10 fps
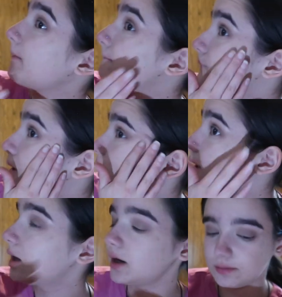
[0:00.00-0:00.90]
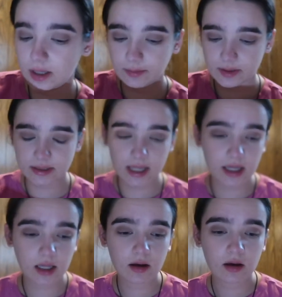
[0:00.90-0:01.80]
but anyways
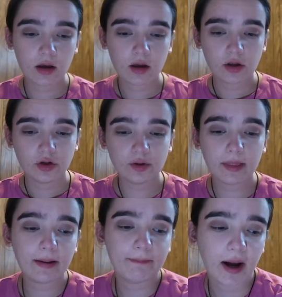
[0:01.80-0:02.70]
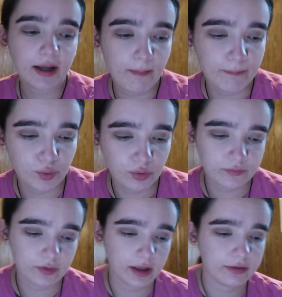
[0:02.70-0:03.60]
they you can like buy a booth
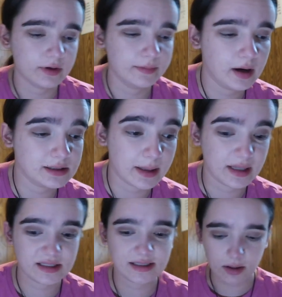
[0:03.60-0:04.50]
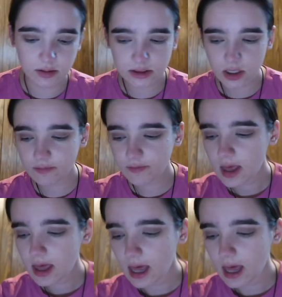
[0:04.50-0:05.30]
for like 30 bucks and then sell stuff